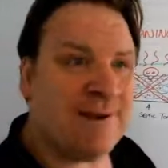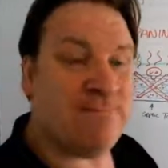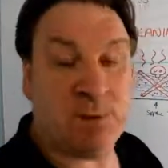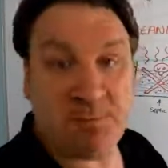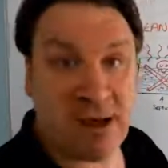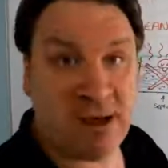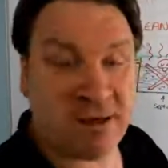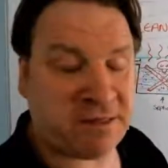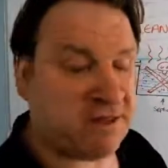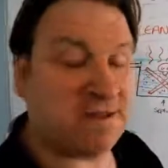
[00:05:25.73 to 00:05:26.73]
and the
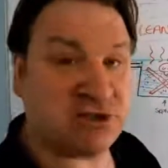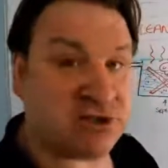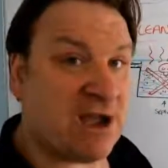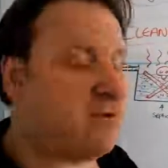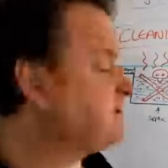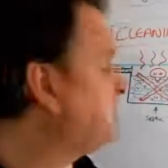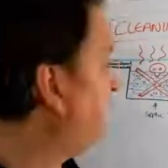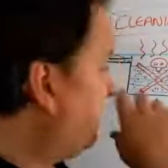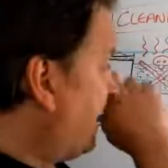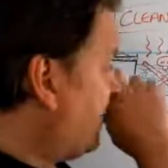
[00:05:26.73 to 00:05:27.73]
bath and the shower and
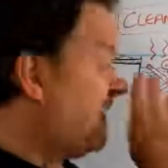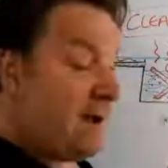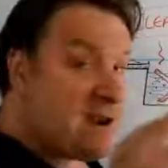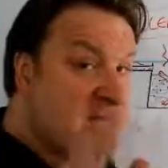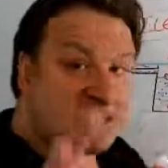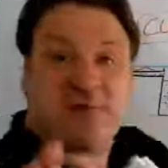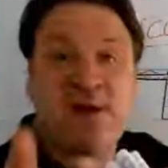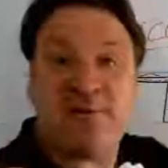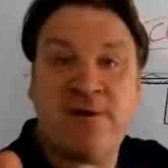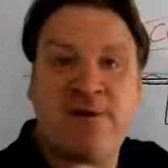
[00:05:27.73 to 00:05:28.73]
stuff like that. And that's
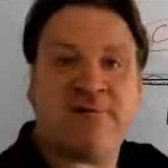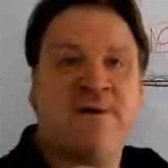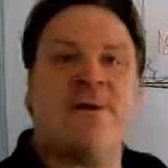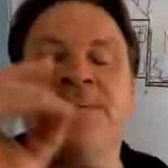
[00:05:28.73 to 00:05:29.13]
fair enough.